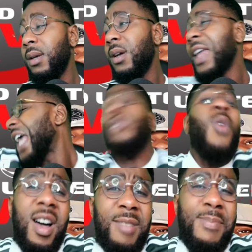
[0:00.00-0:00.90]
And guess
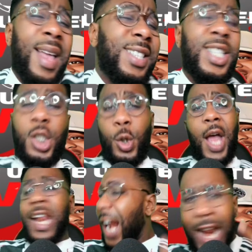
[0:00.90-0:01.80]
what? Manchester
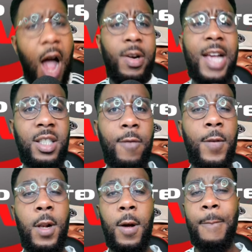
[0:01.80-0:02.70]
United allowed Aston
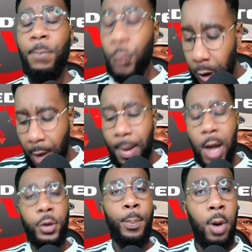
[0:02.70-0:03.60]
Villa to come
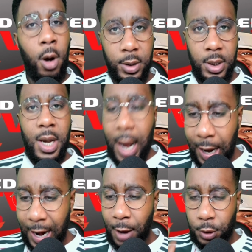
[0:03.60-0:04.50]
out the blocks and
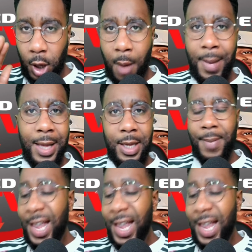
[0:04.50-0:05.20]
allowed to come at them.